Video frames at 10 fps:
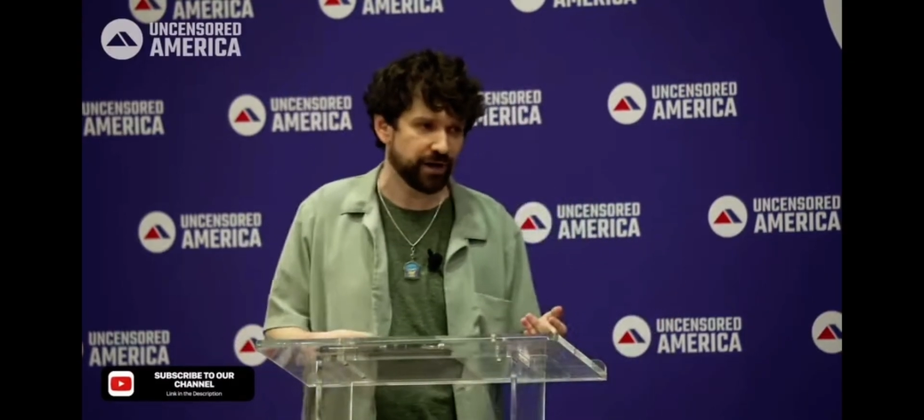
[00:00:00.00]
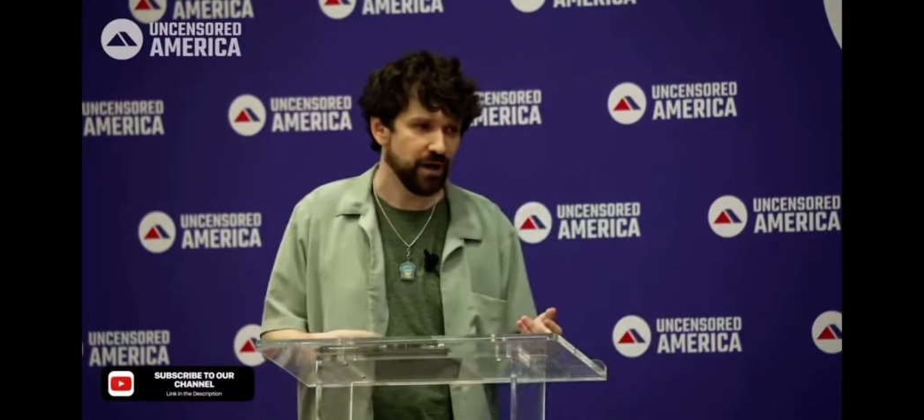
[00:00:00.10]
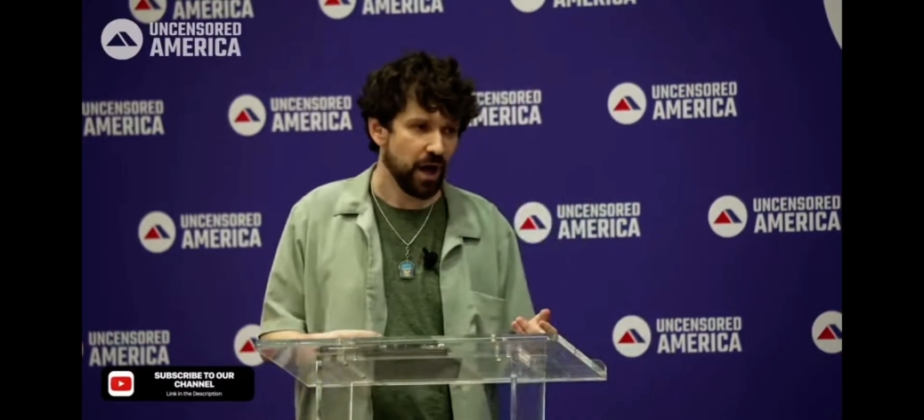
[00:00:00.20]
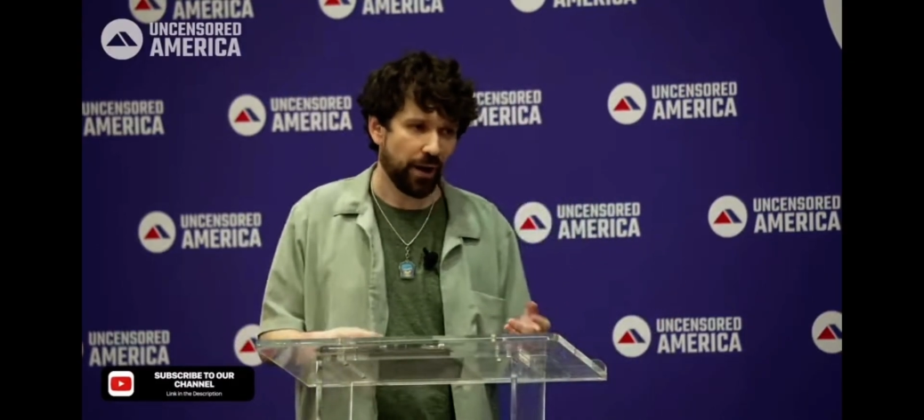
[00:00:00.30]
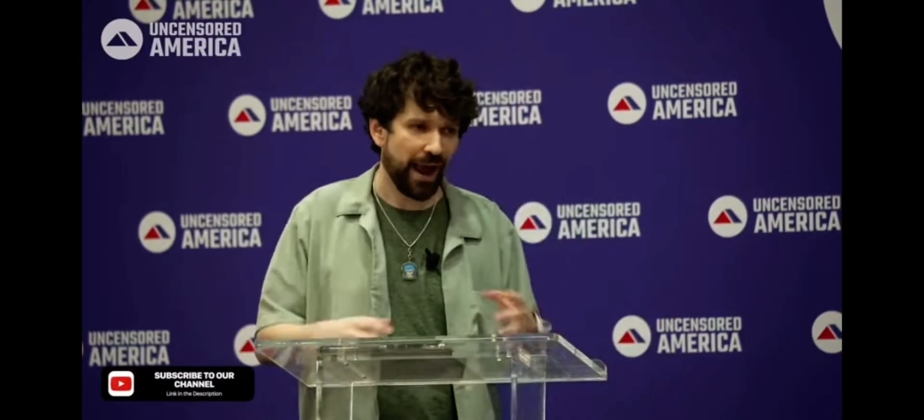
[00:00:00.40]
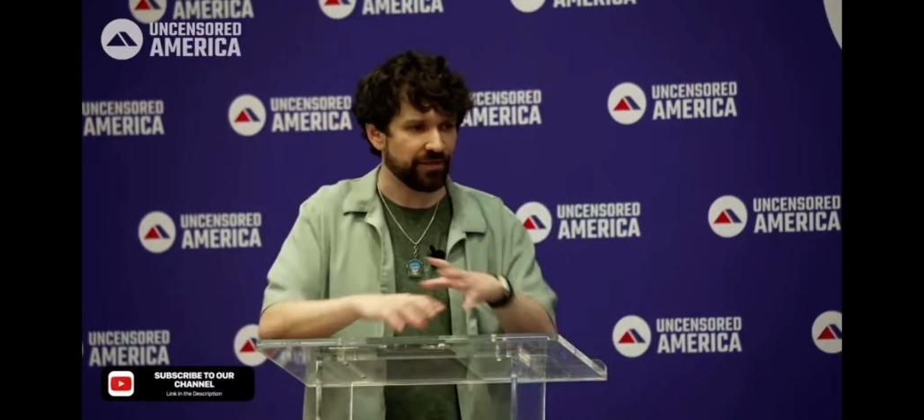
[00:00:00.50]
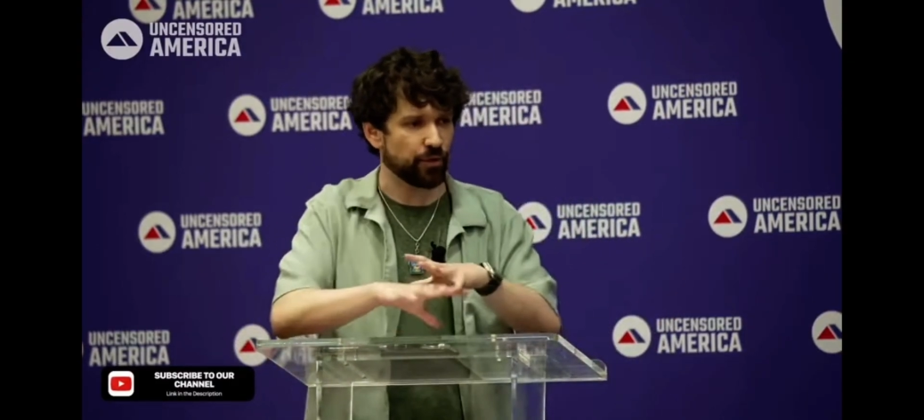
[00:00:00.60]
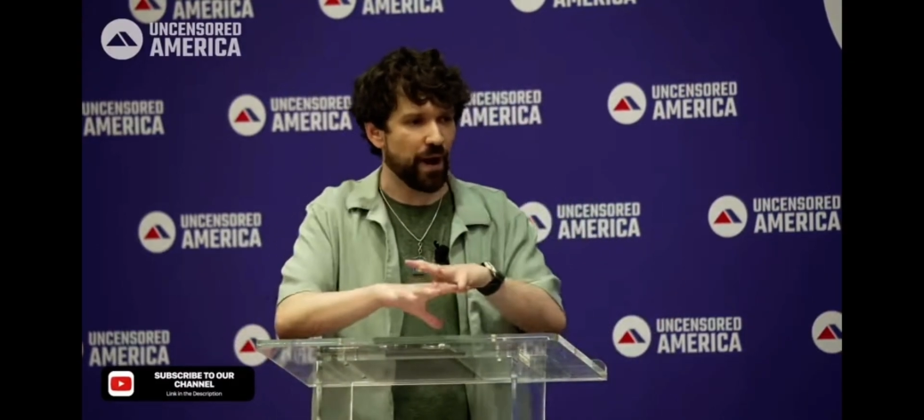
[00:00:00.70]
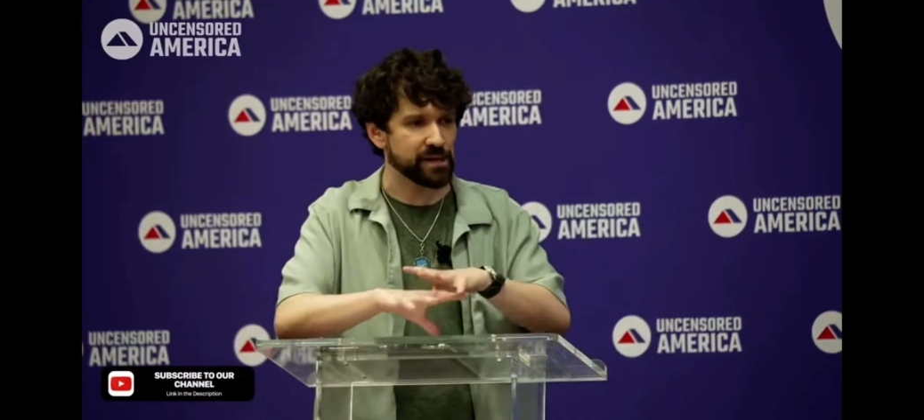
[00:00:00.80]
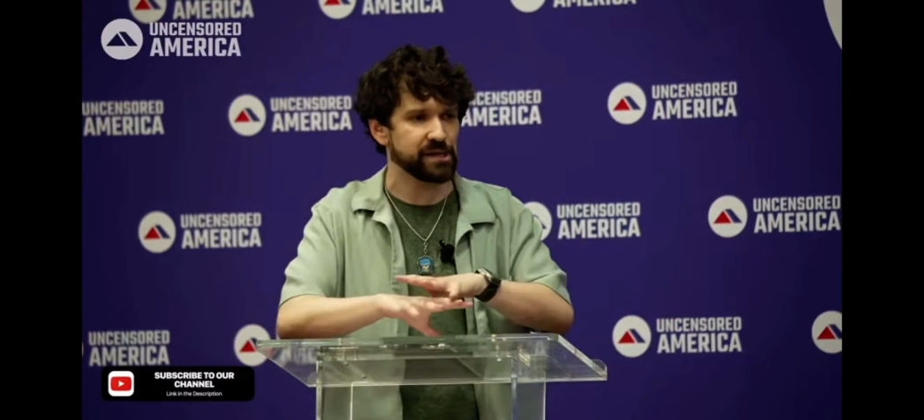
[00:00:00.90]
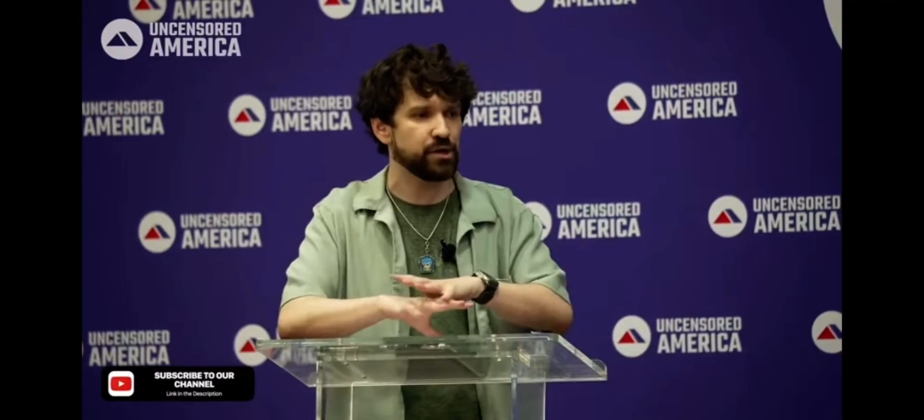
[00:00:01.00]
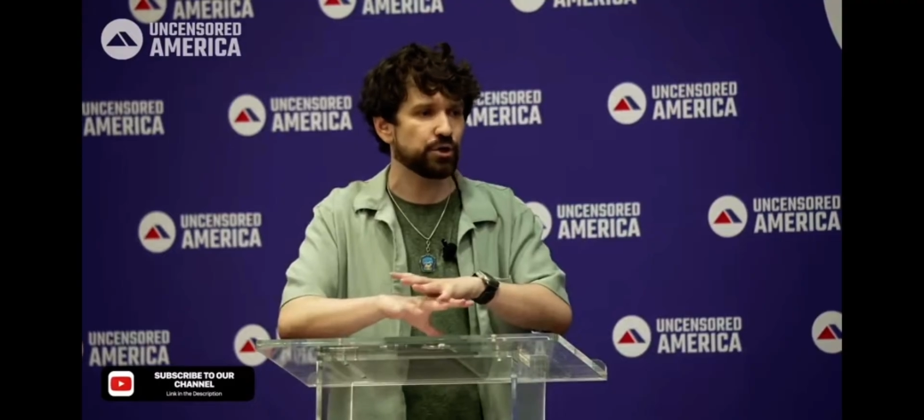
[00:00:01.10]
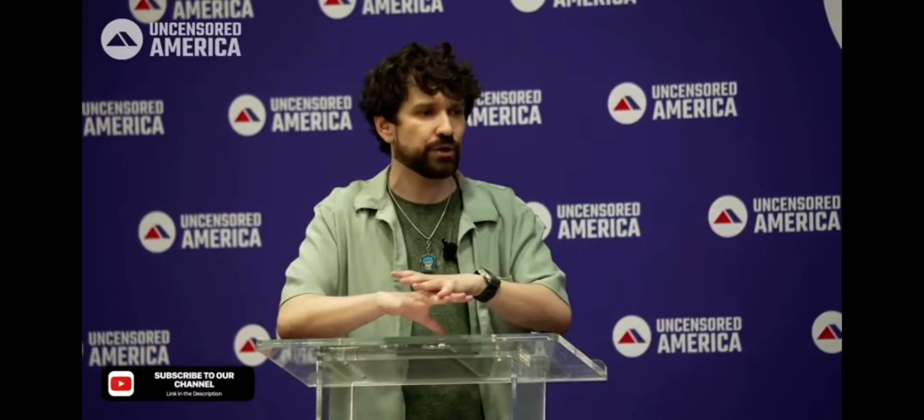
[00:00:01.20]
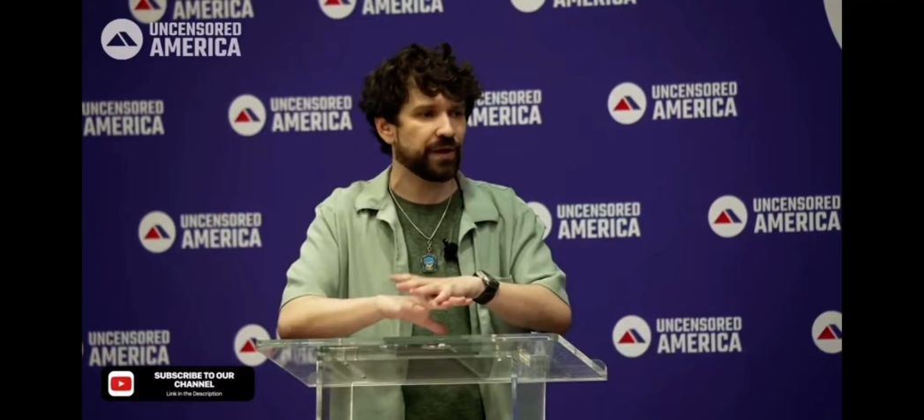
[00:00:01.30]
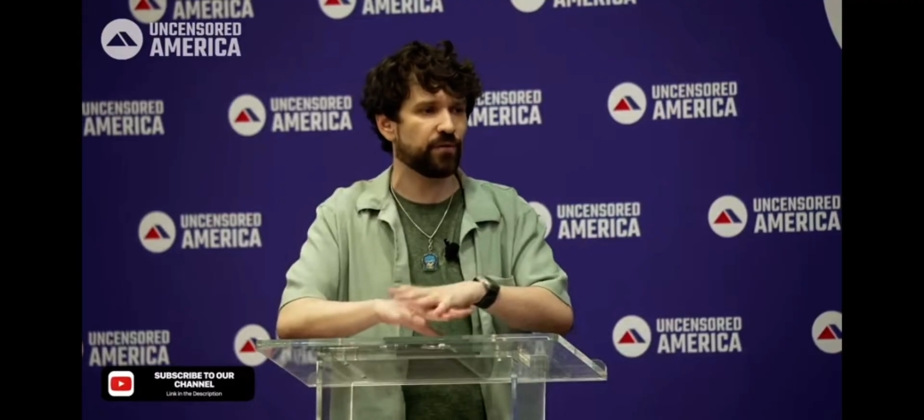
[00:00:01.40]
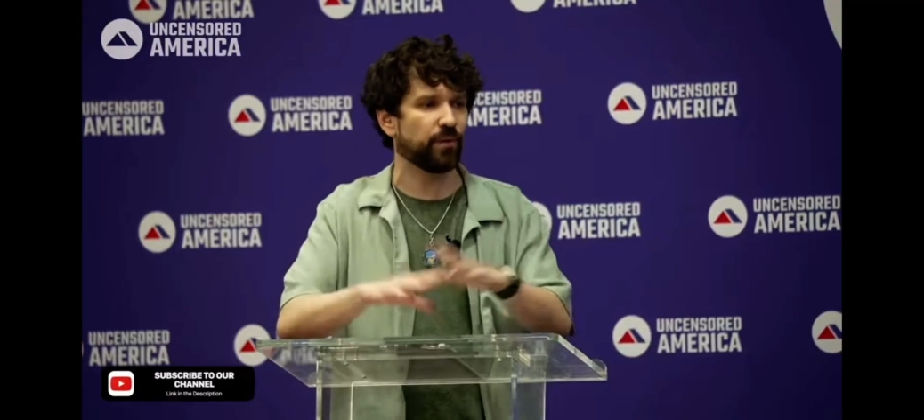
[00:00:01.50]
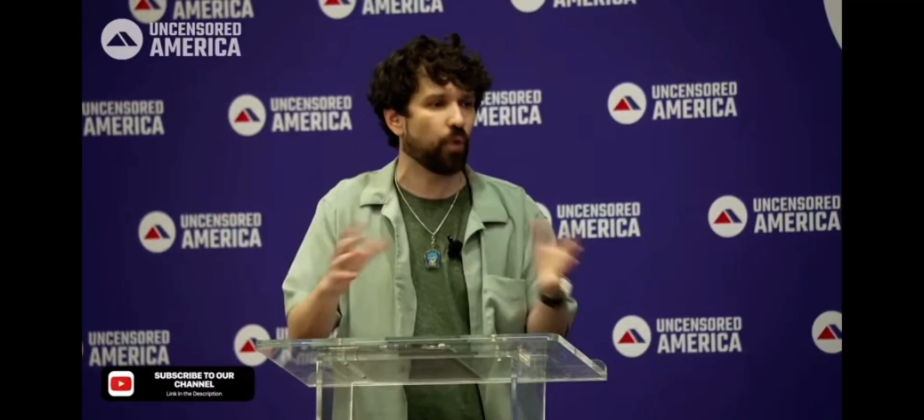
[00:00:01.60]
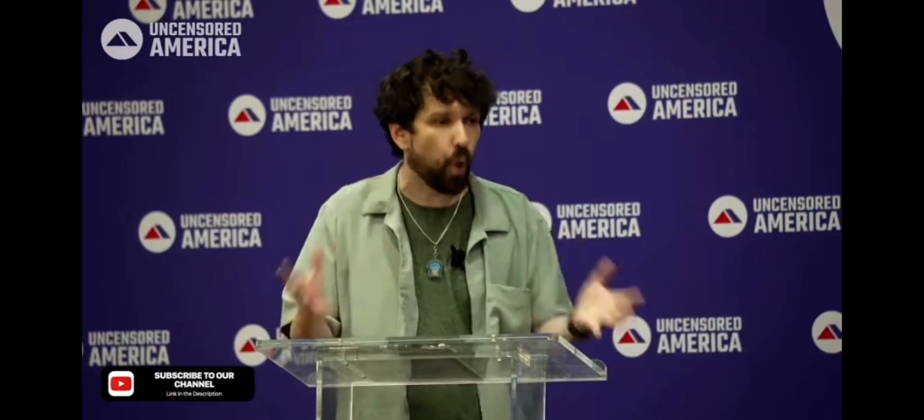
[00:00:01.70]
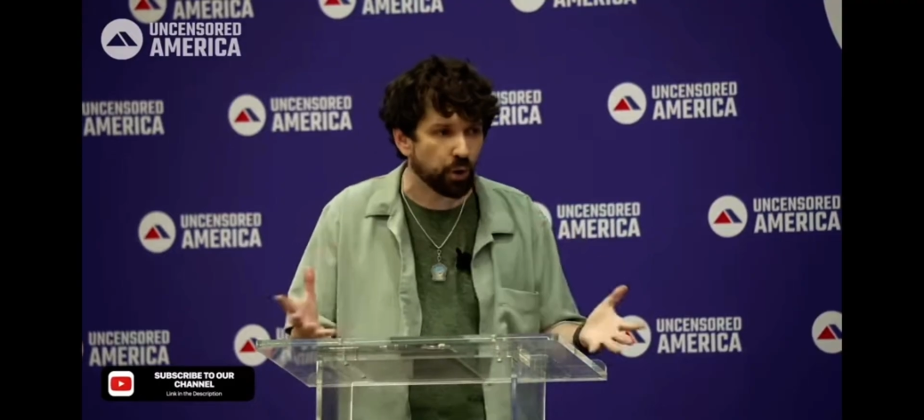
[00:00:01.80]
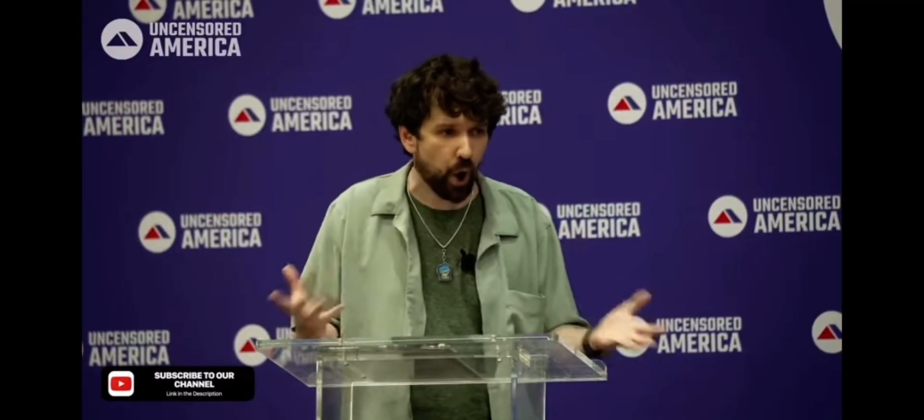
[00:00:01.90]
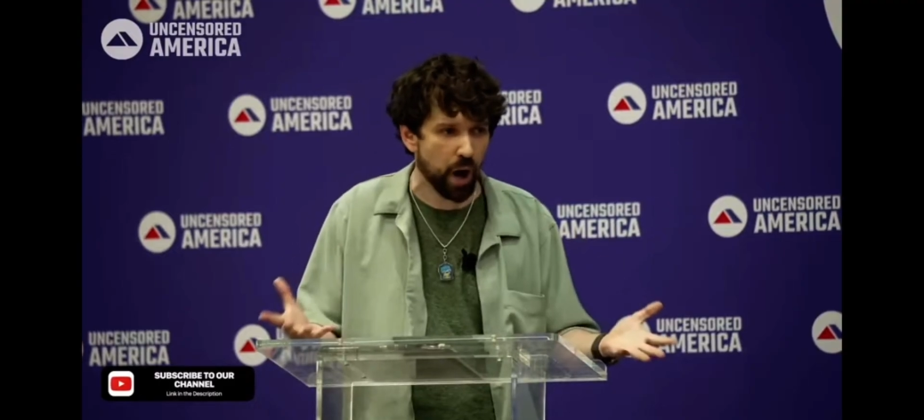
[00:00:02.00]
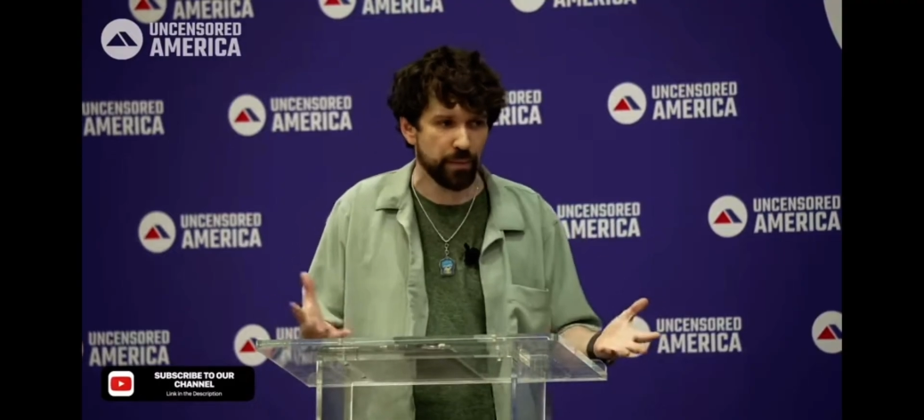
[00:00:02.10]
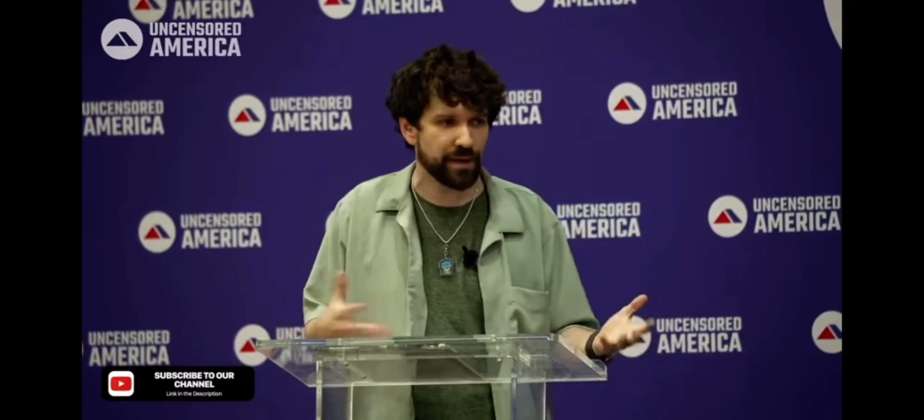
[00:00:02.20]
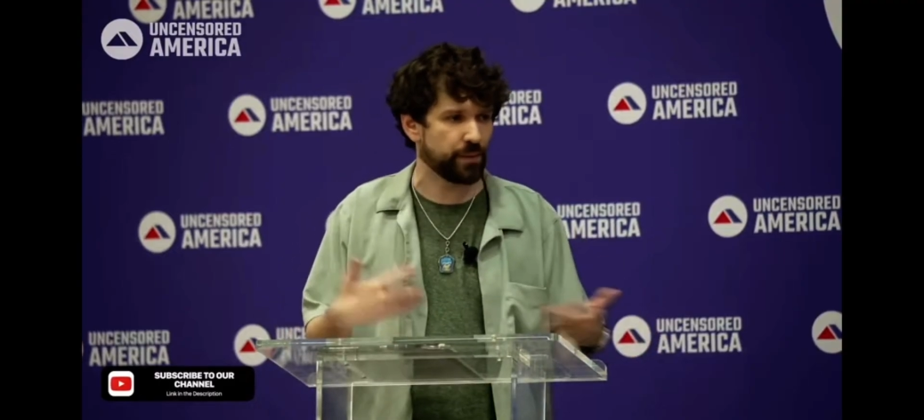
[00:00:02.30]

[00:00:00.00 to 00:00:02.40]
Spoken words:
okay? The rest is usually in the form of old armaments,